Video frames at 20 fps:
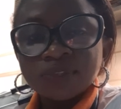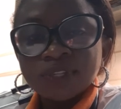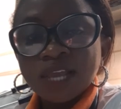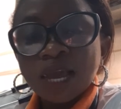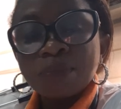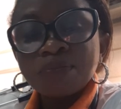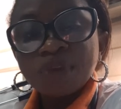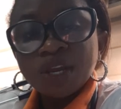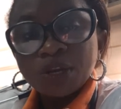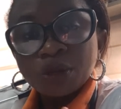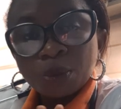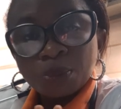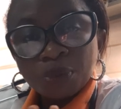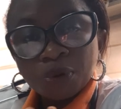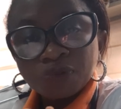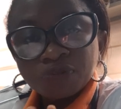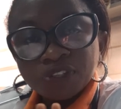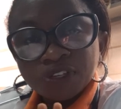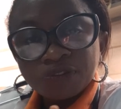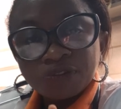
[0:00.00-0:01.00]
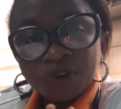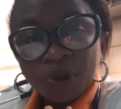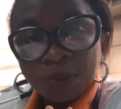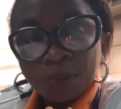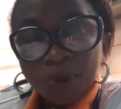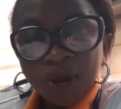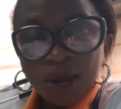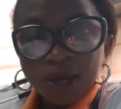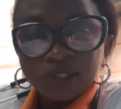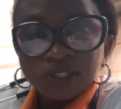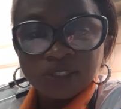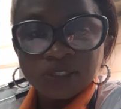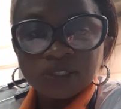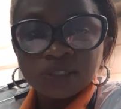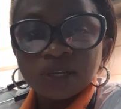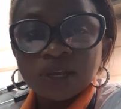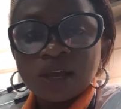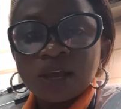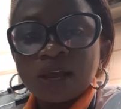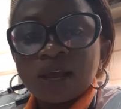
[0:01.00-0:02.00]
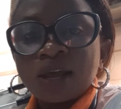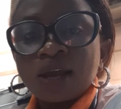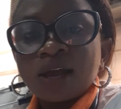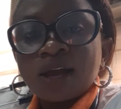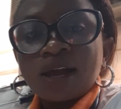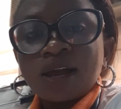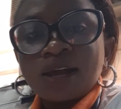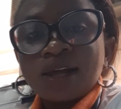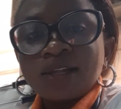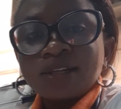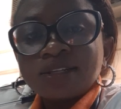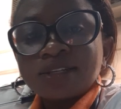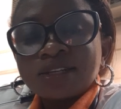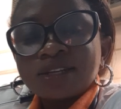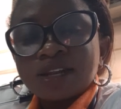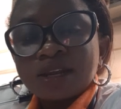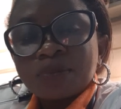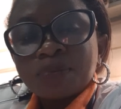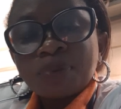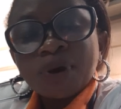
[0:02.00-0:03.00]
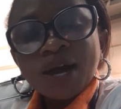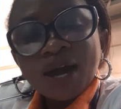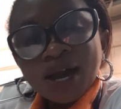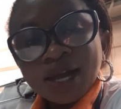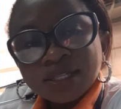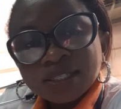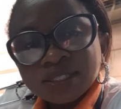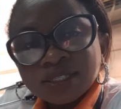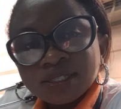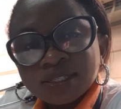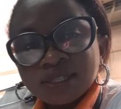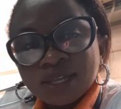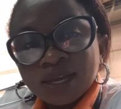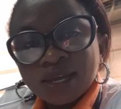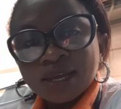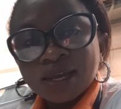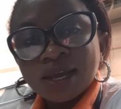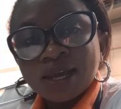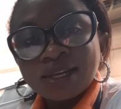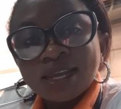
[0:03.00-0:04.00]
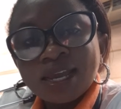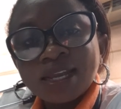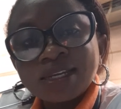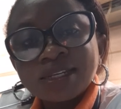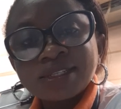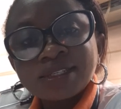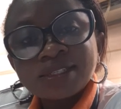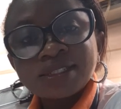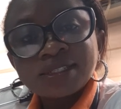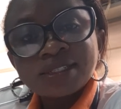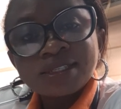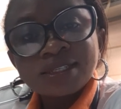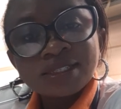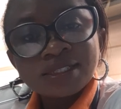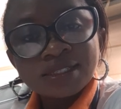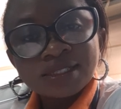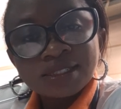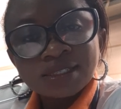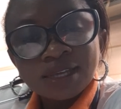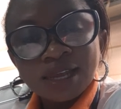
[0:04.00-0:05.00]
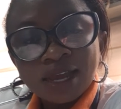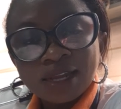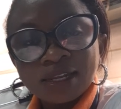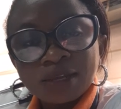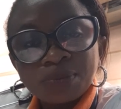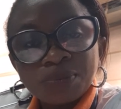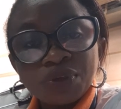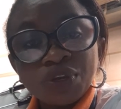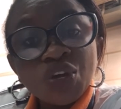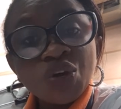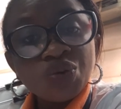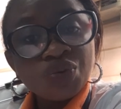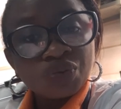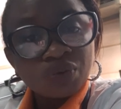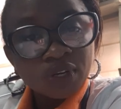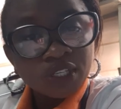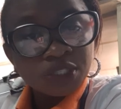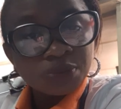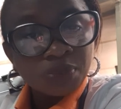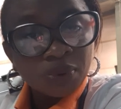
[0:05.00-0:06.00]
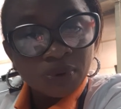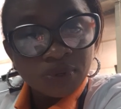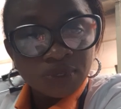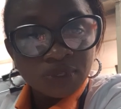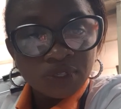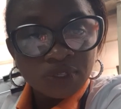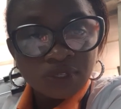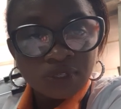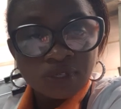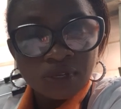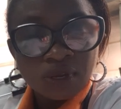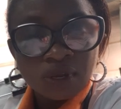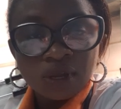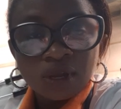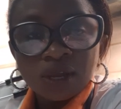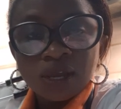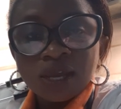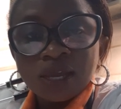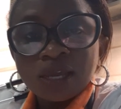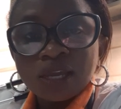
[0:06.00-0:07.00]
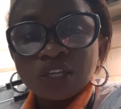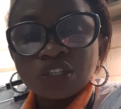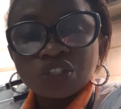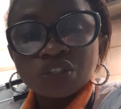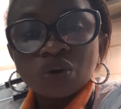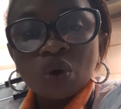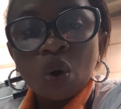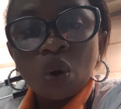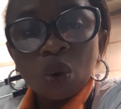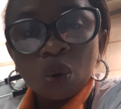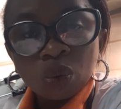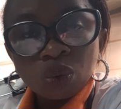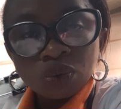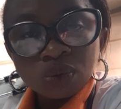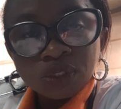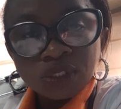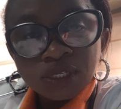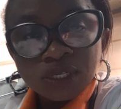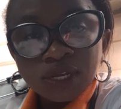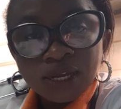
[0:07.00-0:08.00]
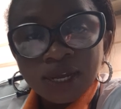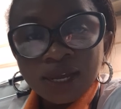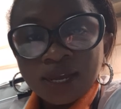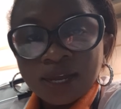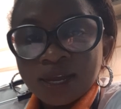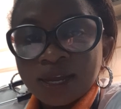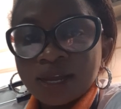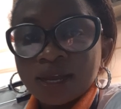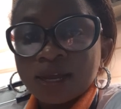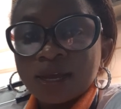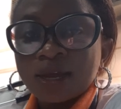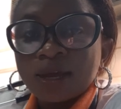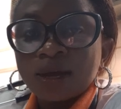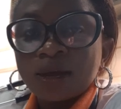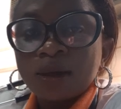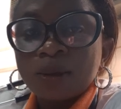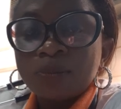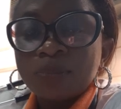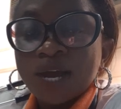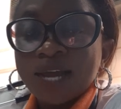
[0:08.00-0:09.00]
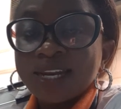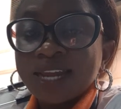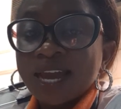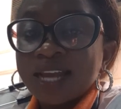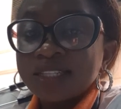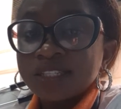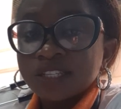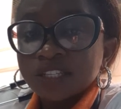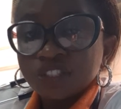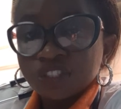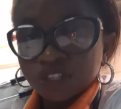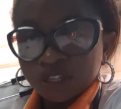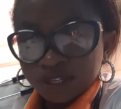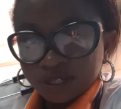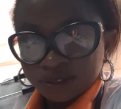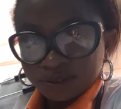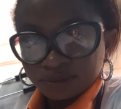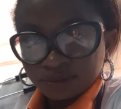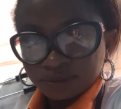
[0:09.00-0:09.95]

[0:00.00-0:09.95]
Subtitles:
They are made up of different parts, and the parts that can elicit an immune response is called an antigen.